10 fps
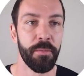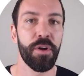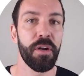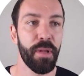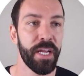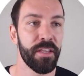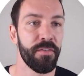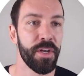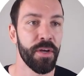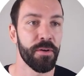I'm not going to play the
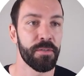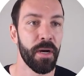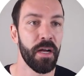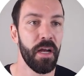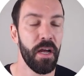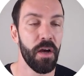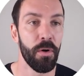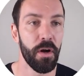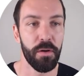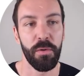videos, but
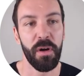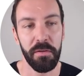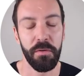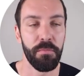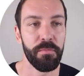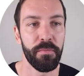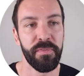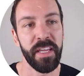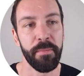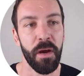
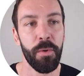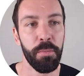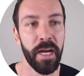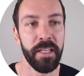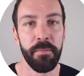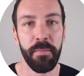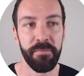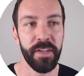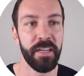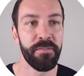forgive me, I will play them,
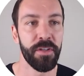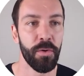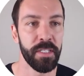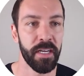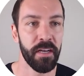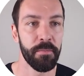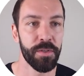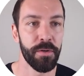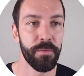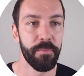and forgive the noise that comes
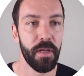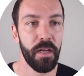through.